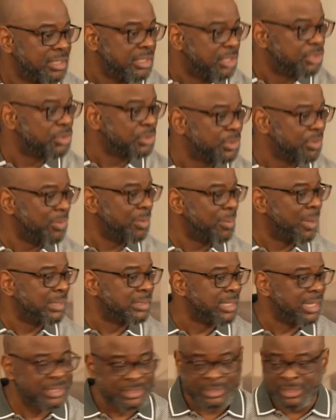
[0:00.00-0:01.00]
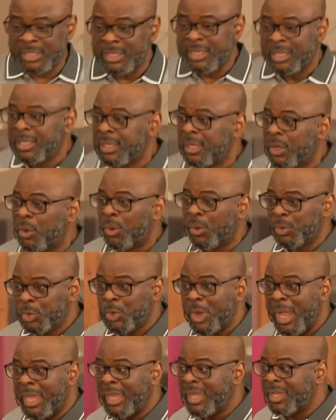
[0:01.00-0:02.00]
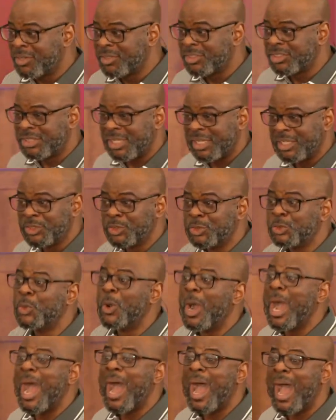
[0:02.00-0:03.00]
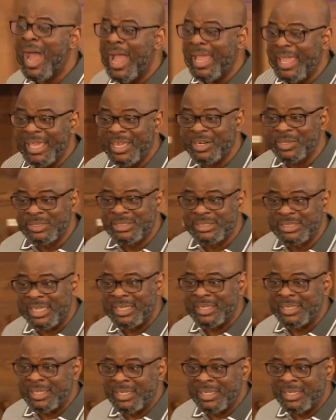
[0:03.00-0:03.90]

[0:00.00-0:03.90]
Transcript: The truth of the matter is, oh, you are a Christian. You are a Christian.